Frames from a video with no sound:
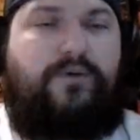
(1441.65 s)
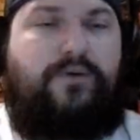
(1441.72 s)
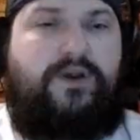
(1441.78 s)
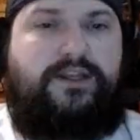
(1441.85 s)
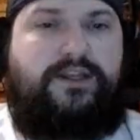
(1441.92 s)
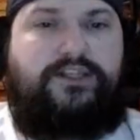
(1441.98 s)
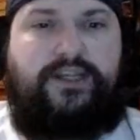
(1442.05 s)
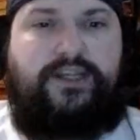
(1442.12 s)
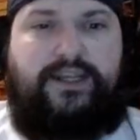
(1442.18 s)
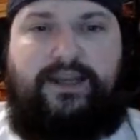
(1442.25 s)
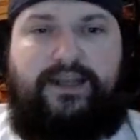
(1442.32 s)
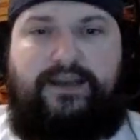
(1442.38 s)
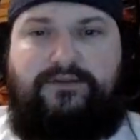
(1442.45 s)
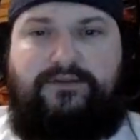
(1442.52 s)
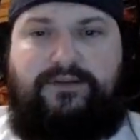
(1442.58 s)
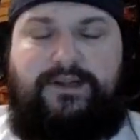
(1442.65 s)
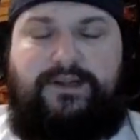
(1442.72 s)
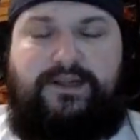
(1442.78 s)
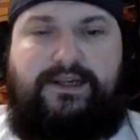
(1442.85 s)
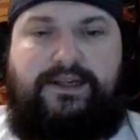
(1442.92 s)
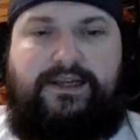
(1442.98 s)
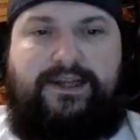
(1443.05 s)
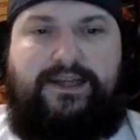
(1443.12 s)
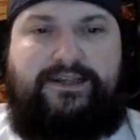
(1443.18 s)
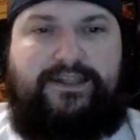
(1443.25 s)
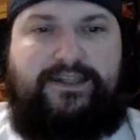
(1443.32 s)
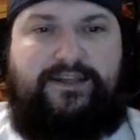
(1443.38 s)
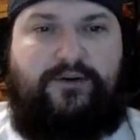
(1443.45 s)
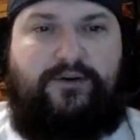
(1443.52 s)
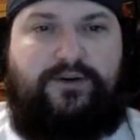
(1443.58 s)
want to check it out. I
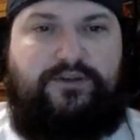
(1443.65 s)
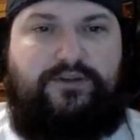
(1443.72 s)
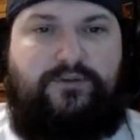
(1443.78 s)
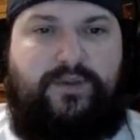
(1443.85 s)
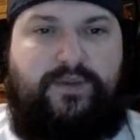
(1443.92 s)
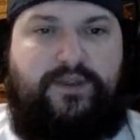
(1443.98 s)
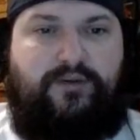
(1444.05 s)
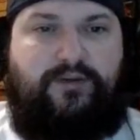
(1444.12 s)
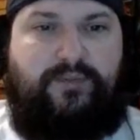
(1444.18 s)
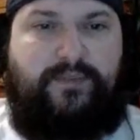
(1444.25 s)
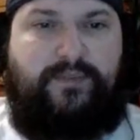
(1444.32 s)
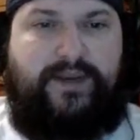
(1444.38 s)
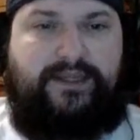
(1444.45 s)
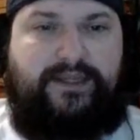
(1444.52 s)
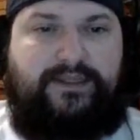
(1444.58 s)
say go into it with an open mind.